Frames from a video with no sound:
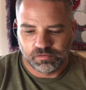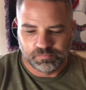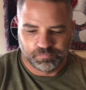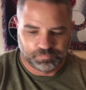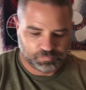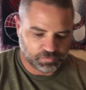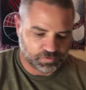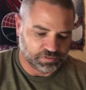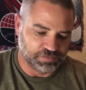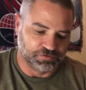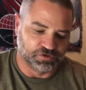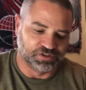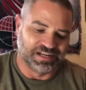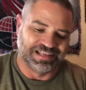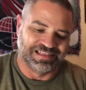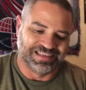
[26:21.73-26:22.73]
Let's see if there's
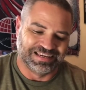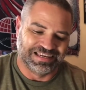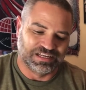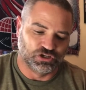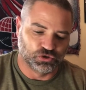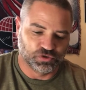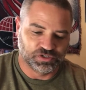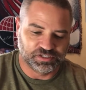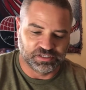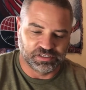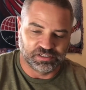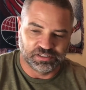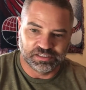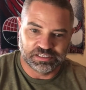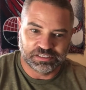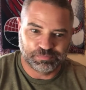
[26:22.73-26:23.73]
anything interesting
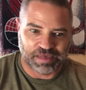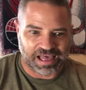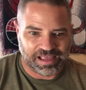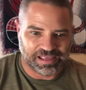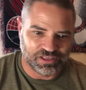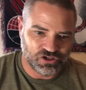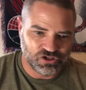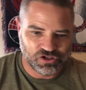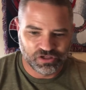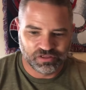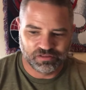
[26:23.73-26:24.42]
in this package.